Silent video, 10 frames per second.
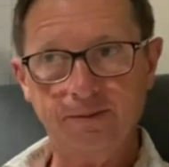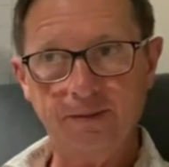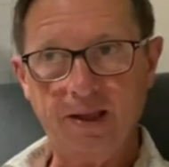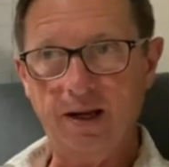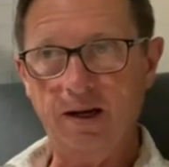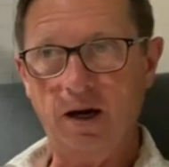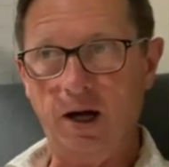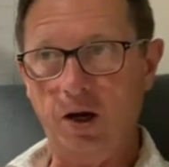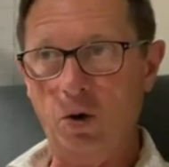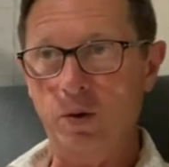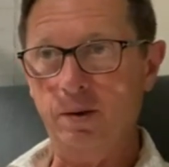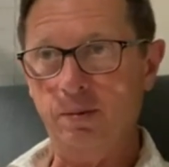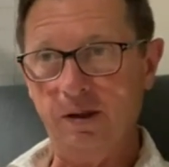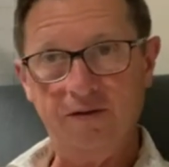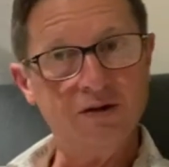that I already
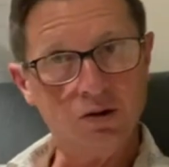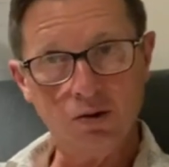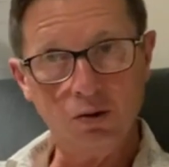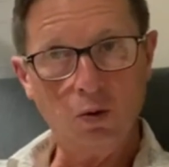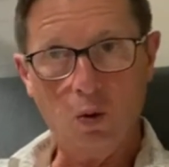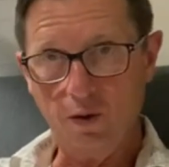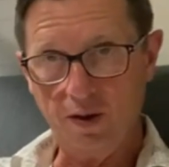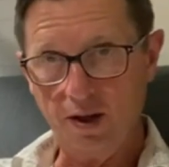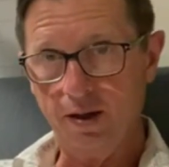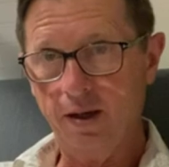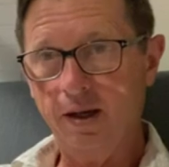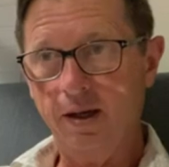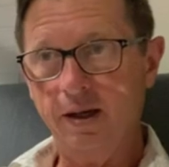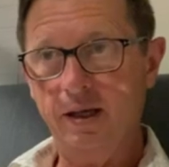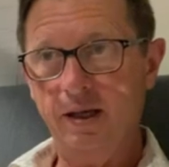believe is true or that
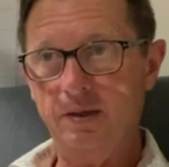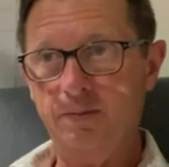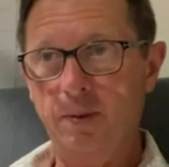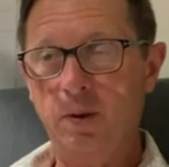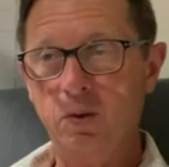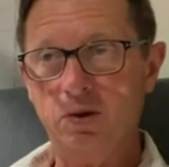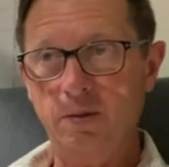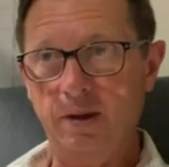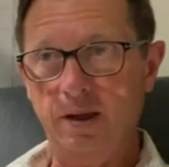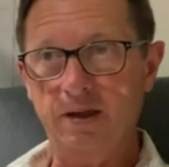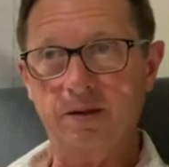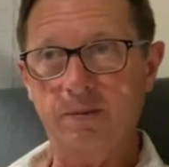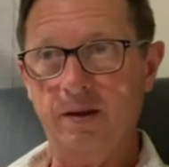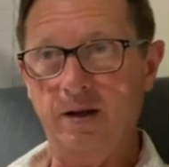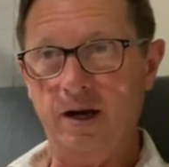is proposed to me as
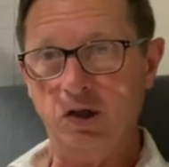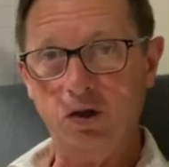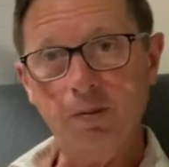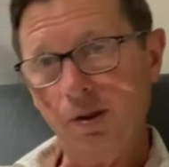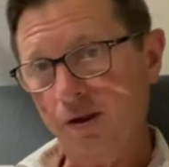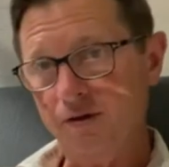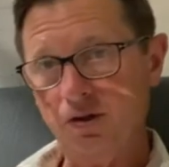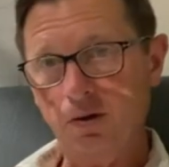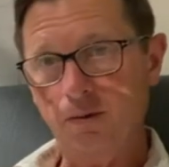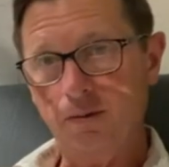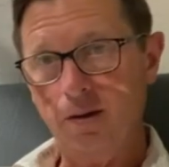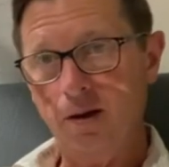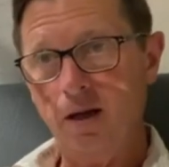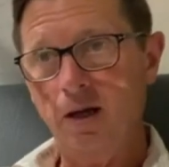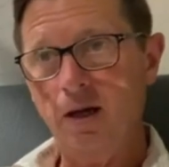something that I should believe is true.
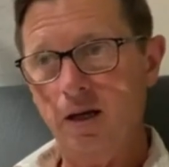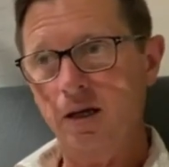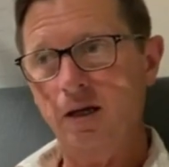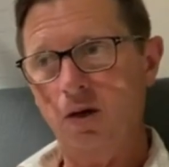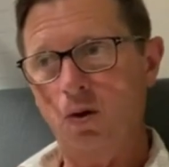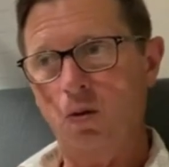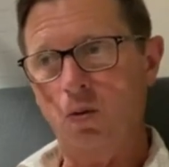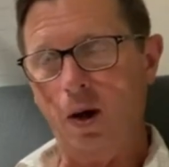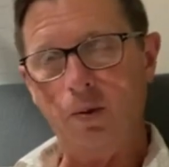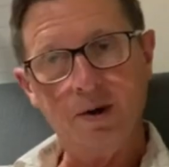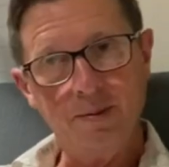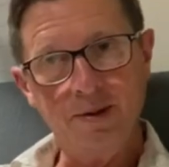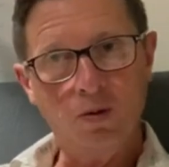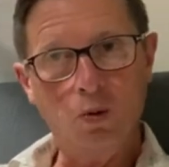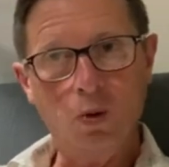Why would I be
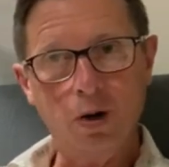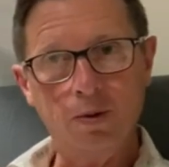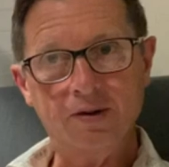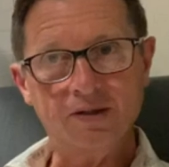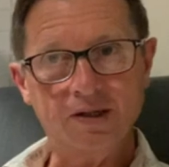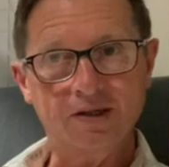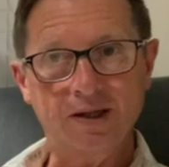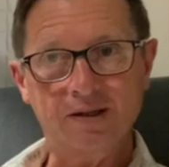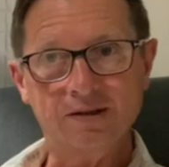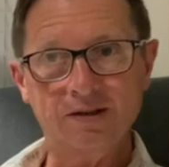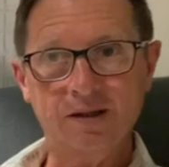at war with such things?